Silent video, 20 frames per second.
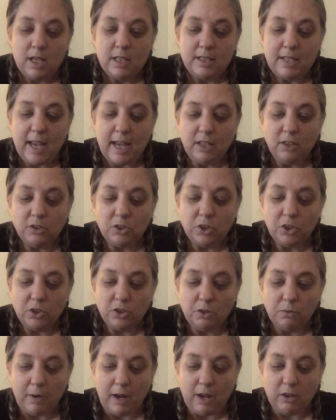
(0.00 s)
Daniel
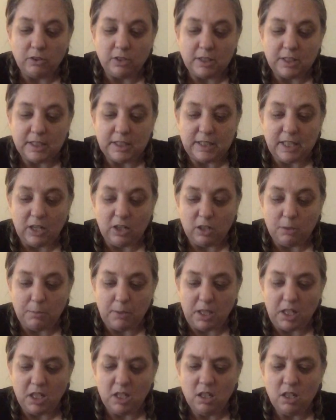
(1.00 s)
turned around and stared at
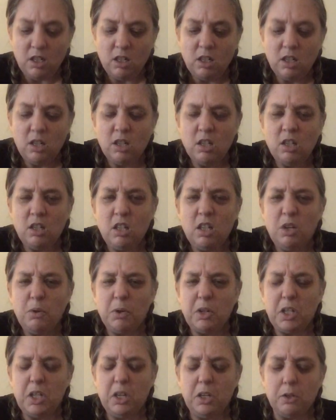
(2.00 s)
me. Who
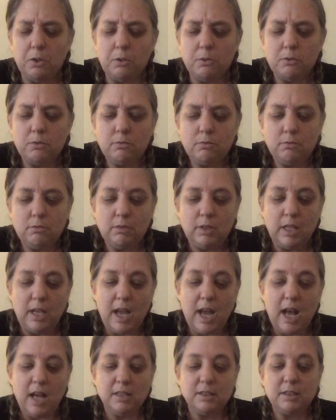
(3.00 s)
are you?
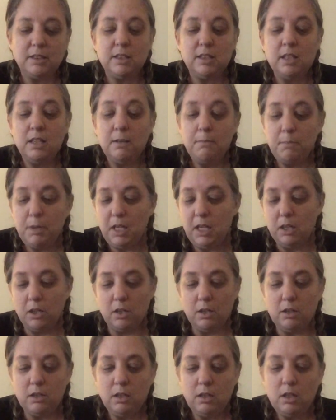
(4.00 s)
He asked.
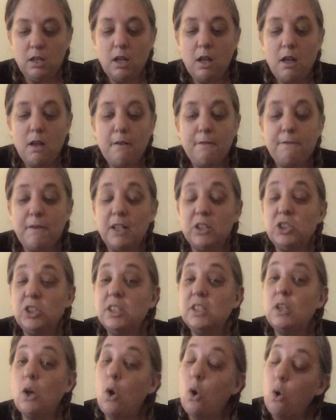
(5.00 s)
Peter,
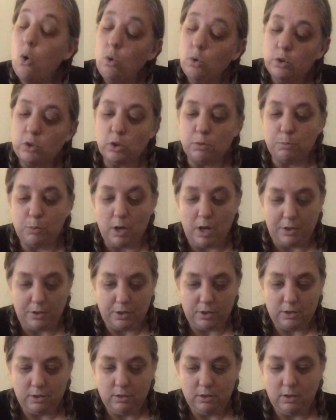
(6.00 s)
Fudge's older
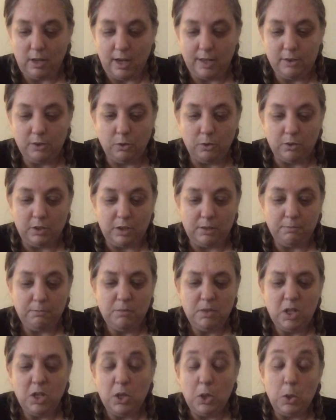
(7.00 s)
brother, I told
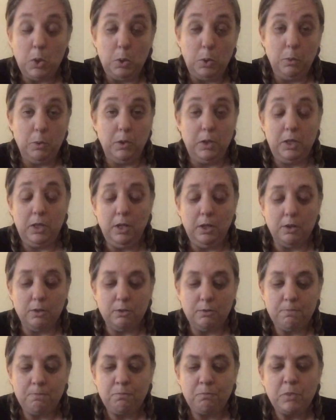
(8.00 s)
him. Who are
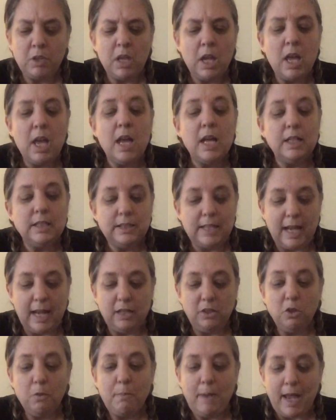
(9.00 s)
you?
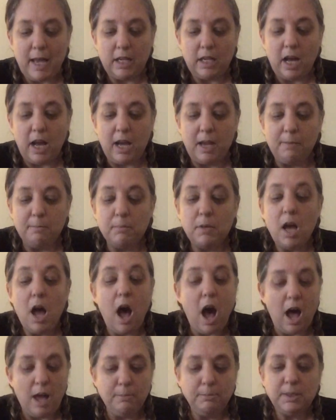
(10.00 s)
Daniel Mannheim.
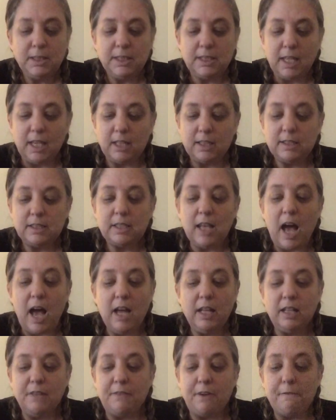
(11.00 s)
I'm 6.
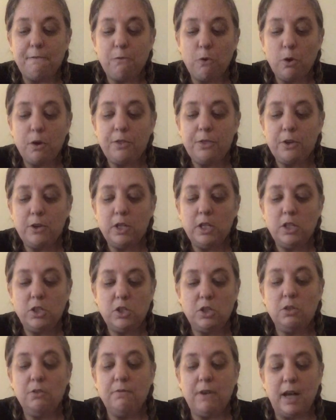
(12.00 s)
I live at
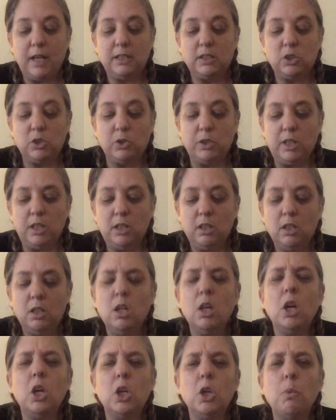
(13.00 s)
432 Vine Street.
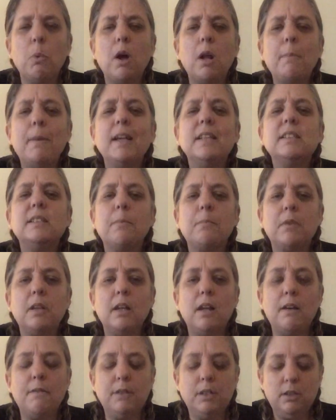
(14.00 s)
You want to make
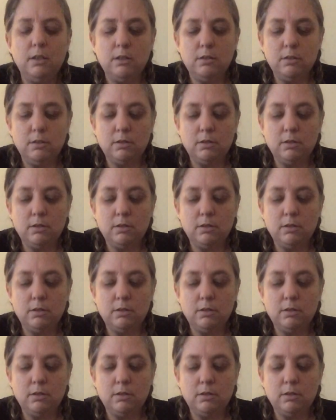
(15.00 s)
something of it?